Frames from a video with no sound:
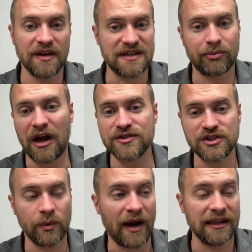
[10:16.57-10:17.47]
Because I
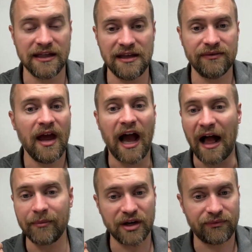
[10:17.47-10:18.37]
promise you when I leave,
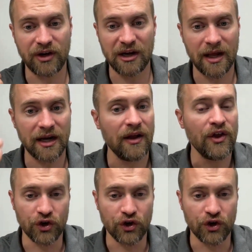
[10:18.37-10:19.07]
I'm going to forget about it.